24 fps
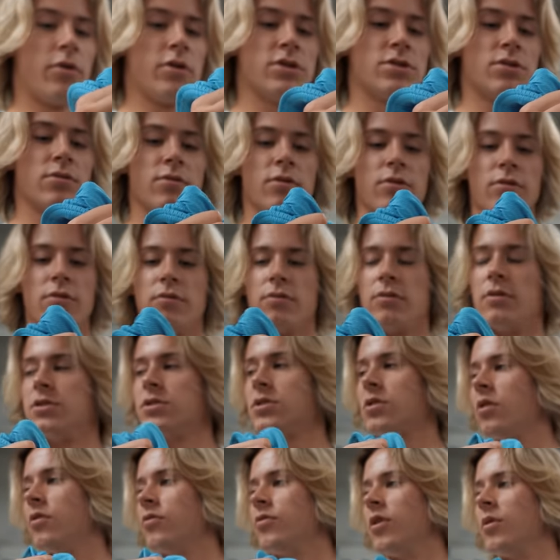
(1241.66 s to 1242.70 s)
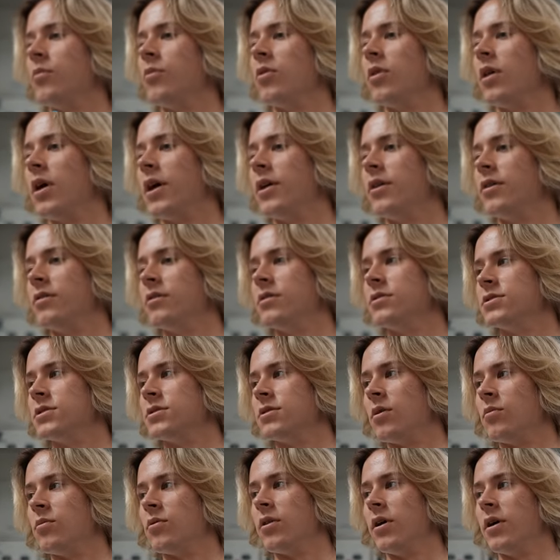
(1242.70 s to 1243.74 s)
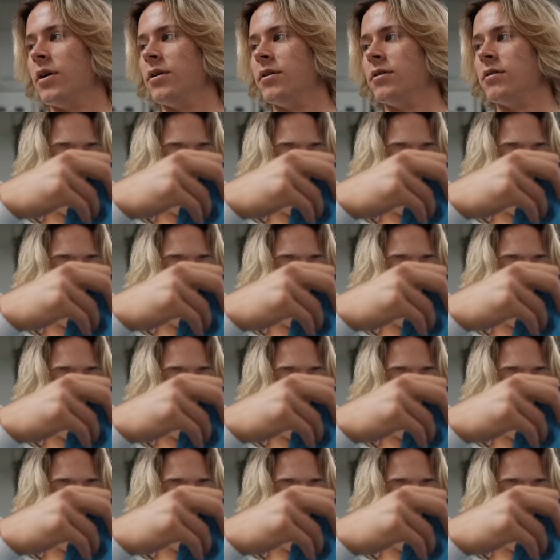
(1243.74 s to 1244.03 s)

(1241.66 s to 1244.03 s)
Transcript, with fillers: pretty sure these are called double liner. Is it double liner?